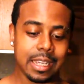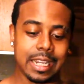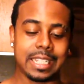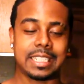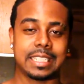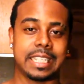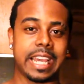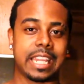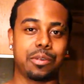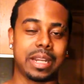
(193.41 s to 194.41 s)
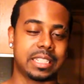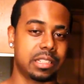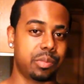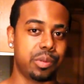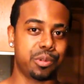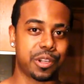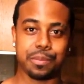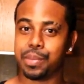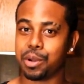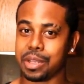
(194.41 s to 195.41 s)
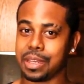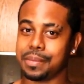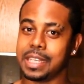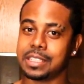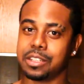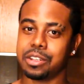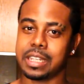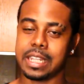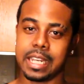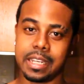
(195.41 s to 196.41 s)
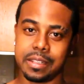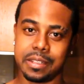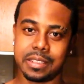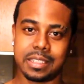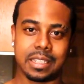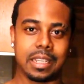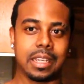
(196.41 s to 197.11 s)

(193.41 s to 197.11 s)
And that's exactly why some people could bulk up easier than others,